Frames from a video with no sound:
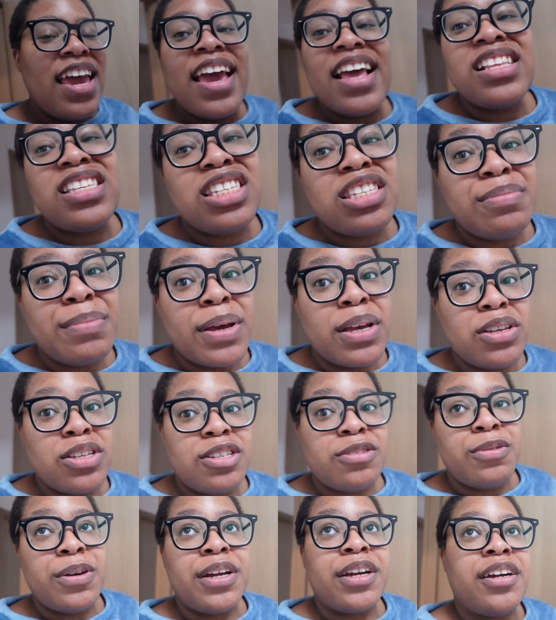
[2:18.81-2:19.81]
it
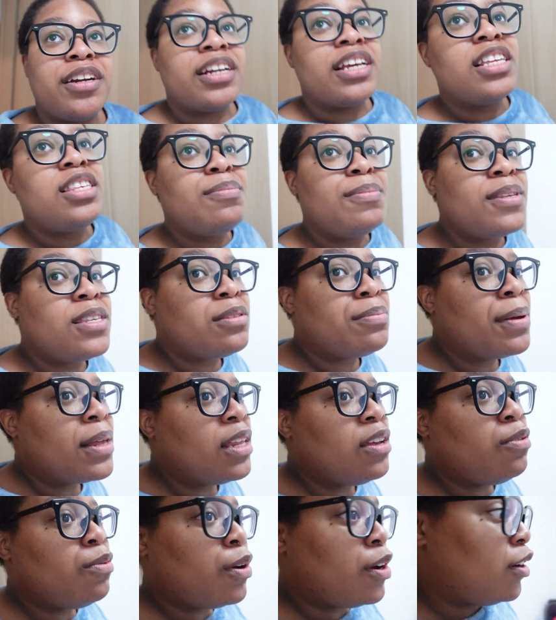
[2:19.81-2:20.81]
smells weird. It's been
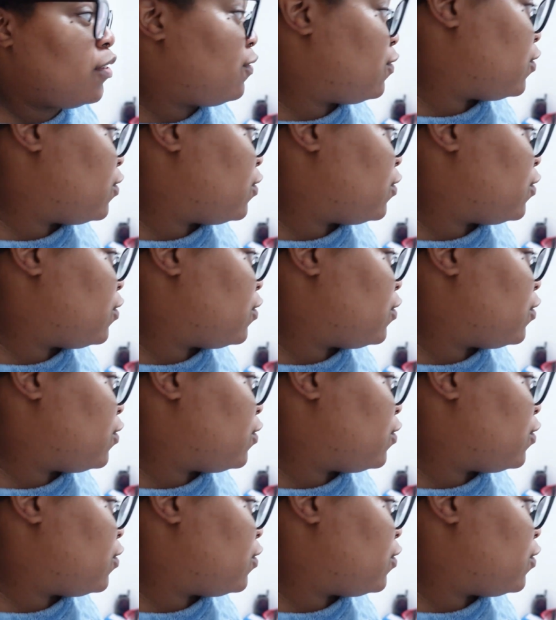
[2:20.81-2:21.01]
smelling weird